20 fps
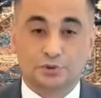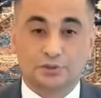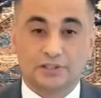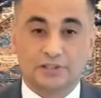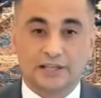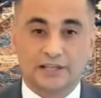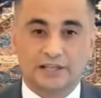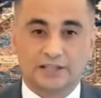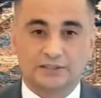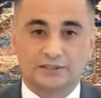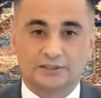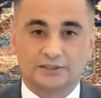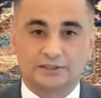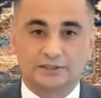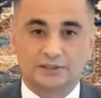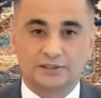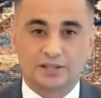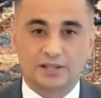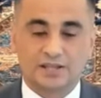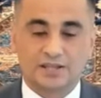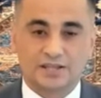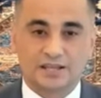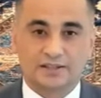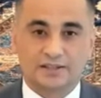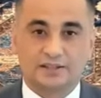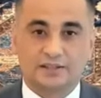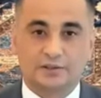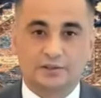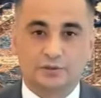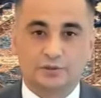realities
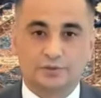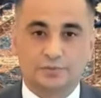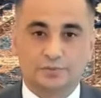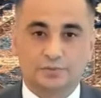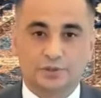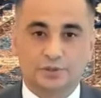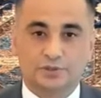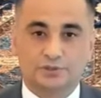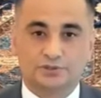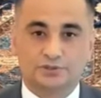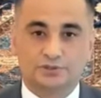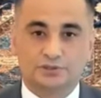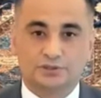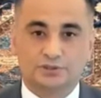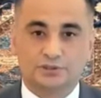that emerge